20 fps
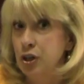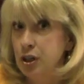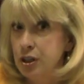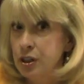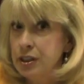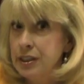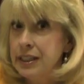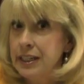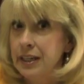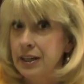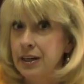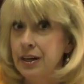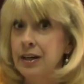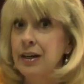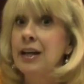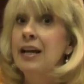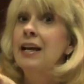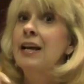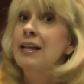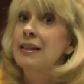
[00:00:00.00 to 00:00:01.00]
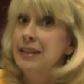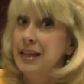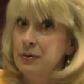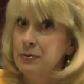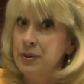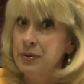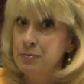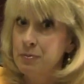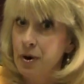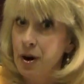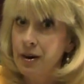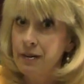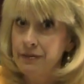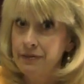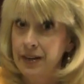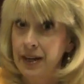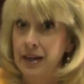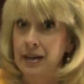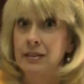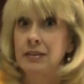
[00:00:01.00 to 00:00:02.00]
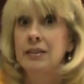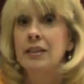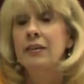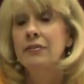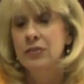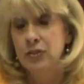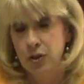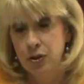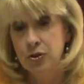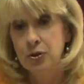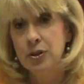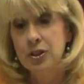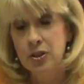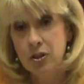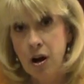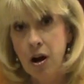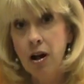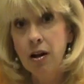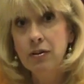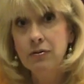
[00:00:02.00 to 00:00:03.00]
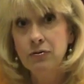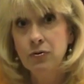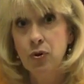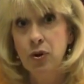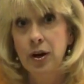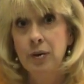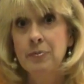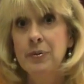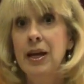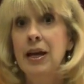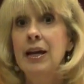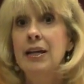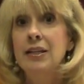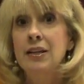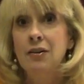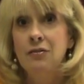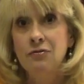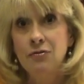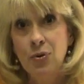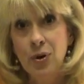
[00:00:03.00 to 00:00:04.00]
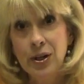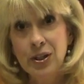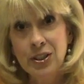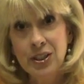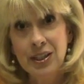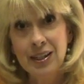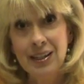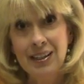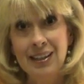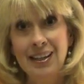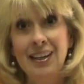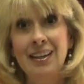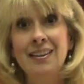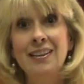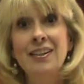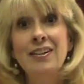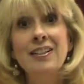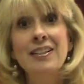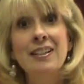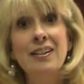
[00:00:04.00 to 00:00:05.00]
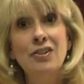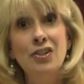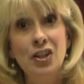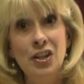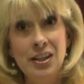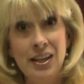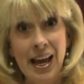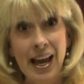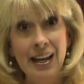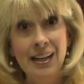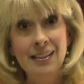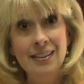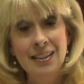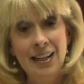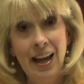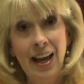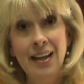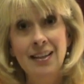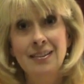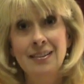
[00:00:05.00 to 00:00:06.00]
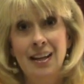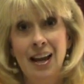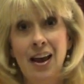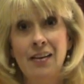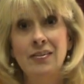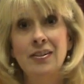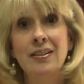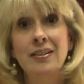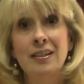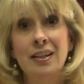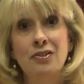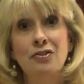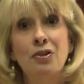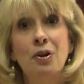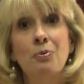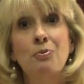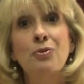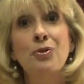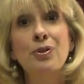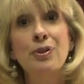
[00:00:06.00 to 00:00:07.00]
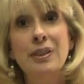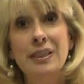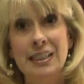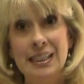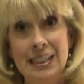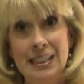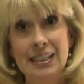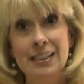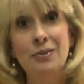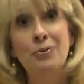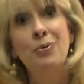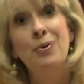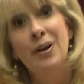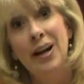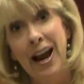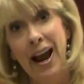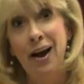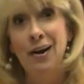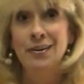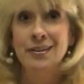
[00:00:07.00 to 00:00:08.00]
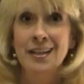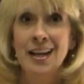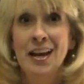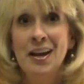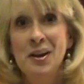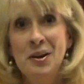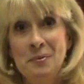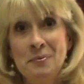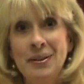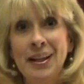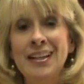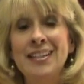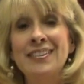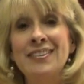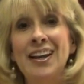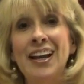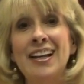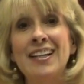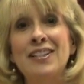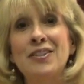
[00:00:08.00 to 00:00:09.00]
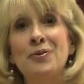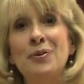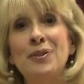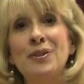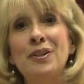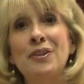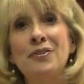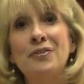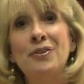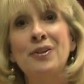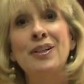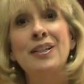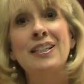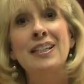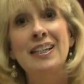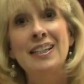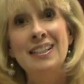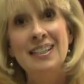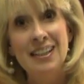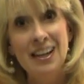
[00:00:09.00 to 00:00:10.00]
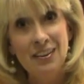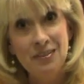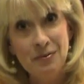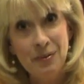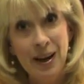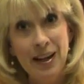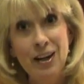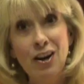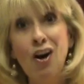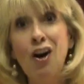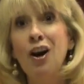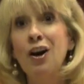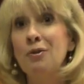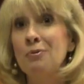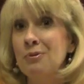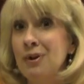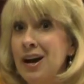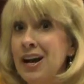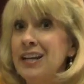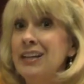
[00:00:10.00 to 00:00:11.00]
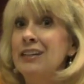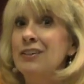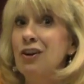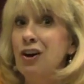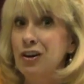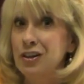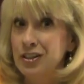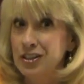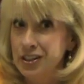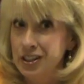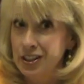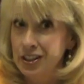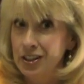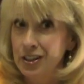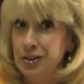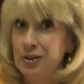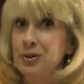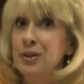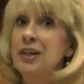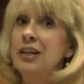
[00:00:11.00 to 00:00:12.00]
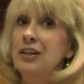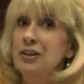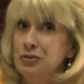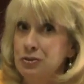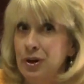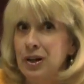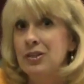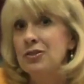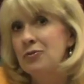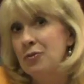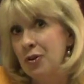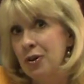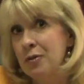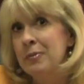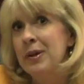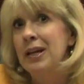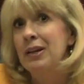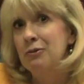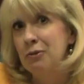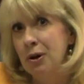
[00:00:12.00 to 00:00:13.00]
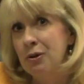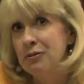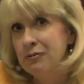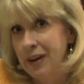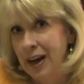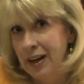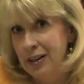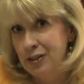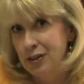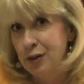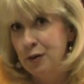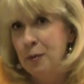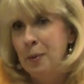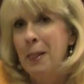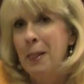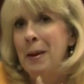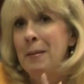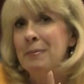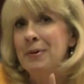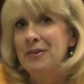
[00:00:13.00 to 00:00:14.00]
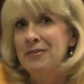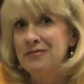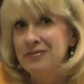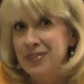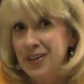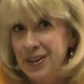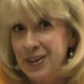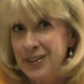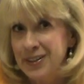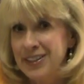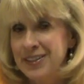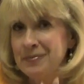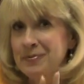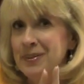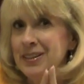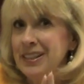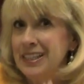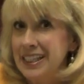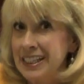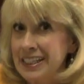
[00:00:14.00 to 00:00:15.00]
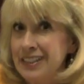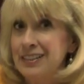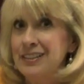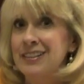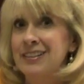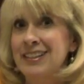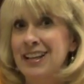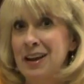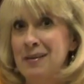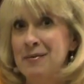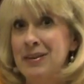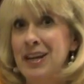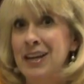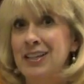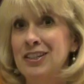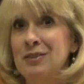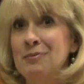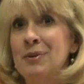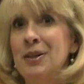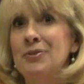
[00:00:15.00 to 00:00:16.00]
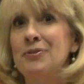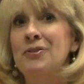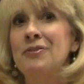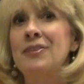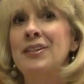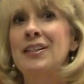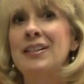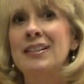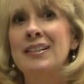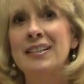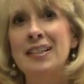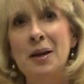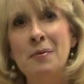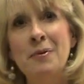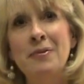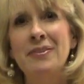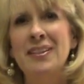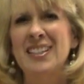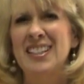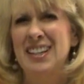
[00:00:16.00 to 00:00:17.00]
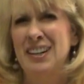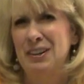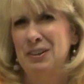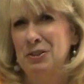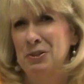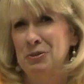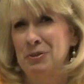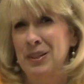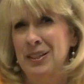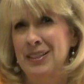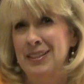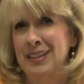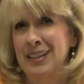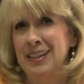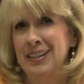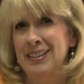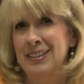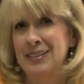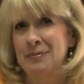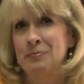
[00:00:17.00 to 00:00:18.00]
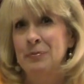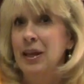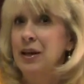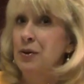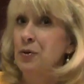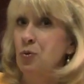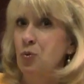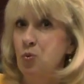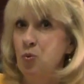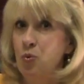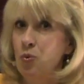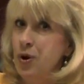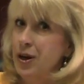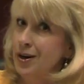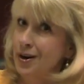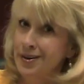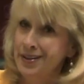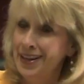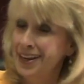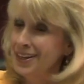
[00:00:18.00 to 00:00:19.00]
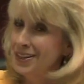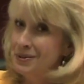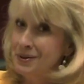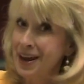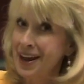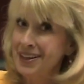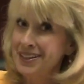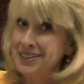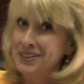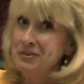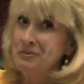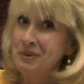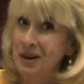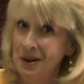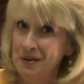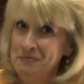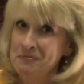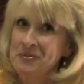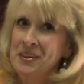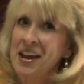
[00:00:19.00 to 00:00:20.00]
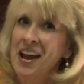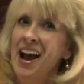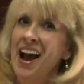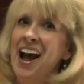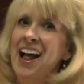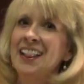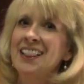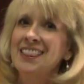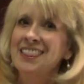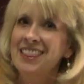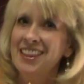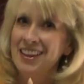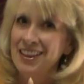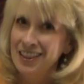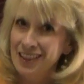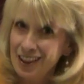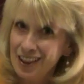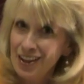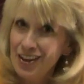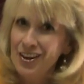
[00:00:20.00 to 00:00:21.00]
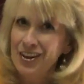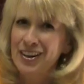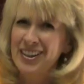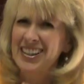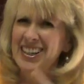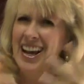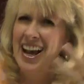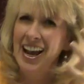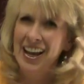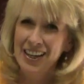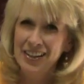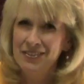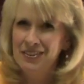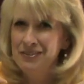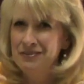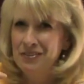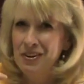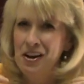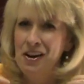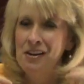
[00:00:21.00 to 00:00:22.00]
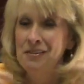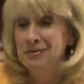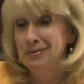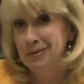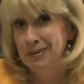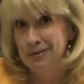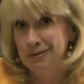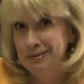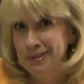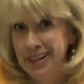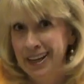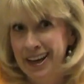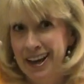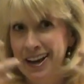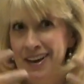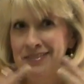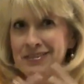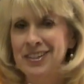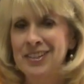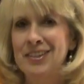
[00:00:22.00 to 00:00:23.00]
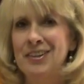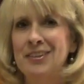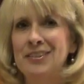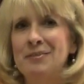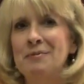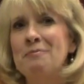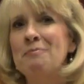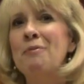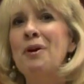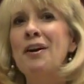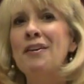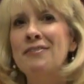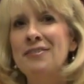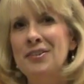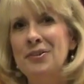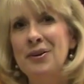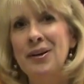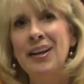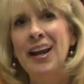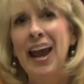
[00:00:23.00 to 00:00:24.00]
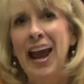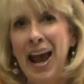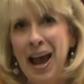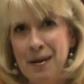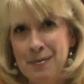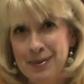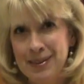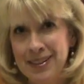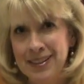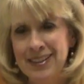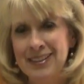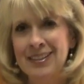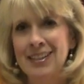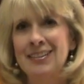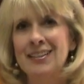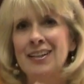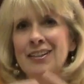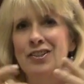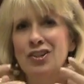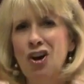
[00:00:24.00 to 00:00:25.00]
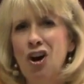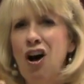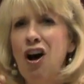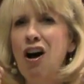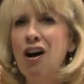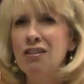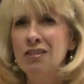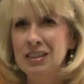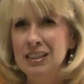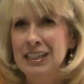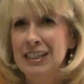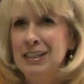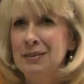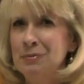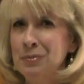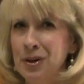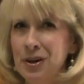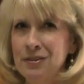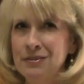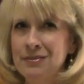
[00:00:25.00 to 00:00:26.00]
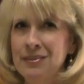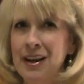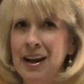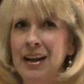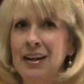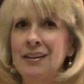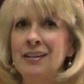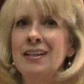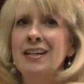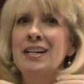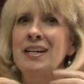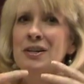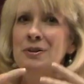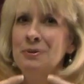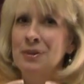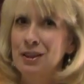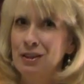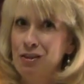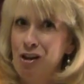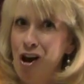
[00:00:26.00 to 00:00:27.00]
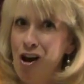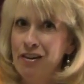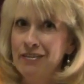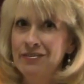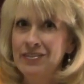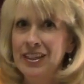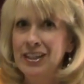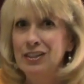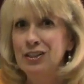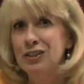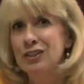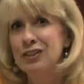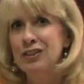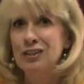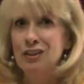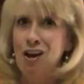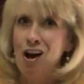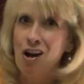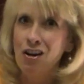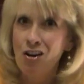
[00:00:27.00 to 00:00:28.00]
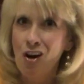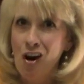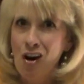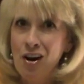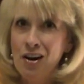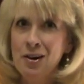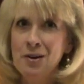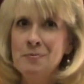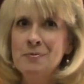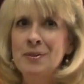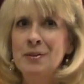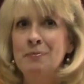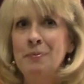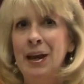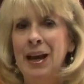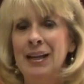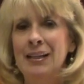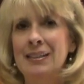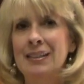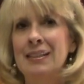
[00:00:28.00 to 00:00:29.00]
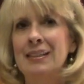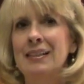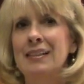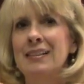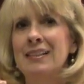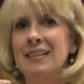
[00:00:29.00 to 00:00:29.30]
earlier than with Marfan's if surgery is called for. Now, fortunately, there is a genetic test to have the syndrome ruled in or out. Blood tests will look for TGF beta R1 and R2, transforming growth factor. But first, clinical examination must reveal some of its characteristics. What are they, you ask? Well, the look kind of involves what we have. We call it marfanoid habitus. It's a tall, lean profile with long fingers, long arms, pectus,